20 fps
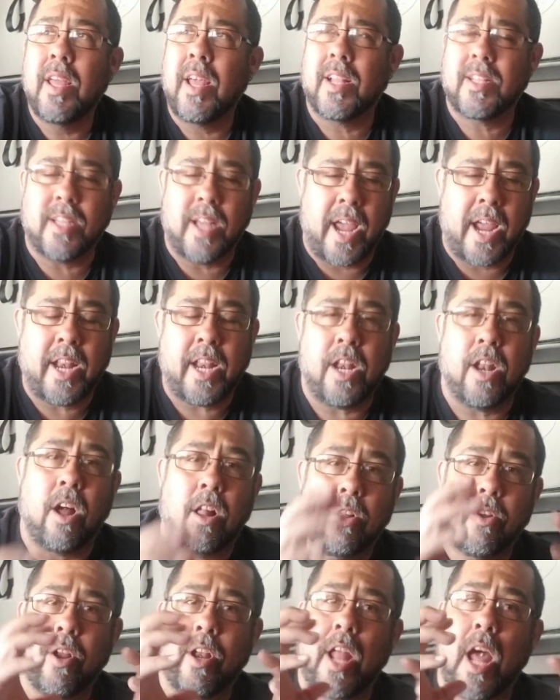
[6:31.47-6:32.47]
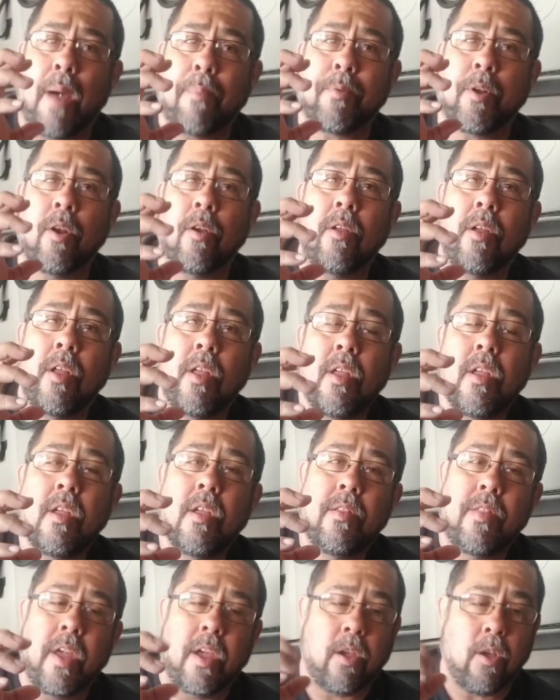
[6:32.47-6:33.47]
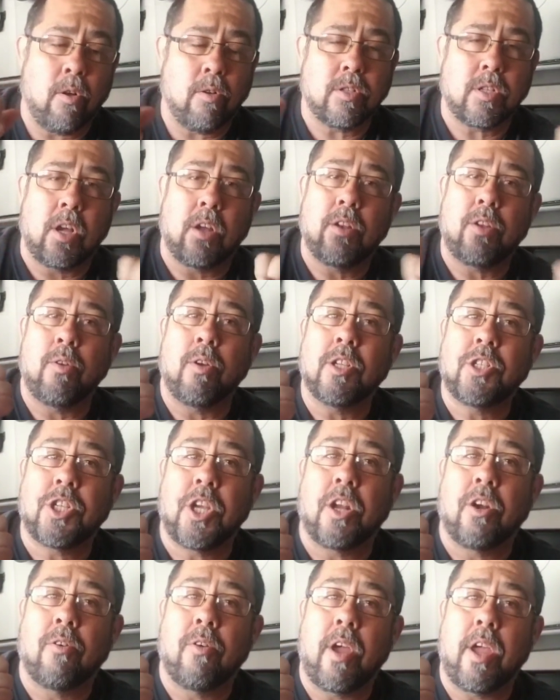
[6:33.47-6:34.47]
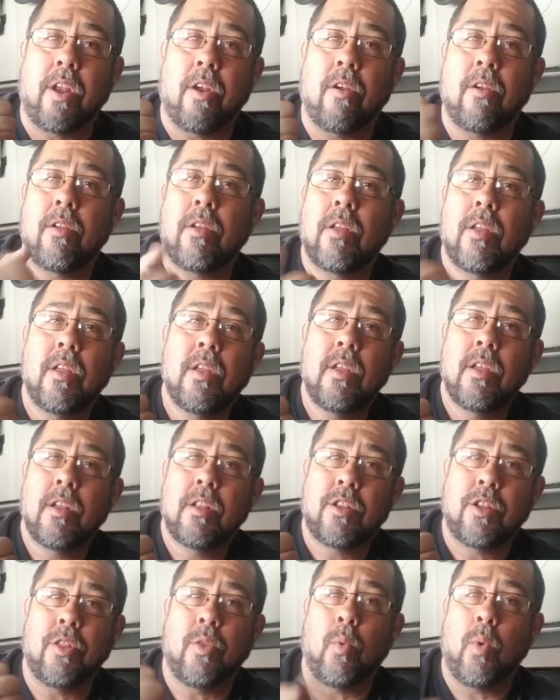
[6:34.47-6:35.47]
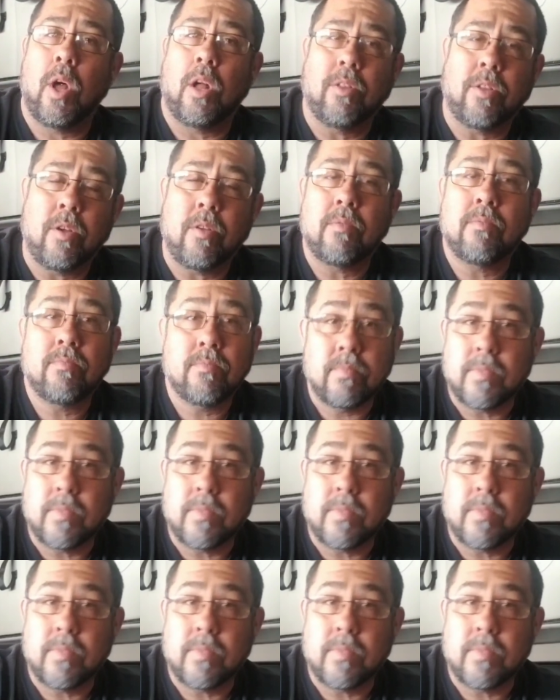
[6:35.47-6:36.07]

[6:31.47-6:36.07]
it's an $80 adapter that goes onto a generator to the welder.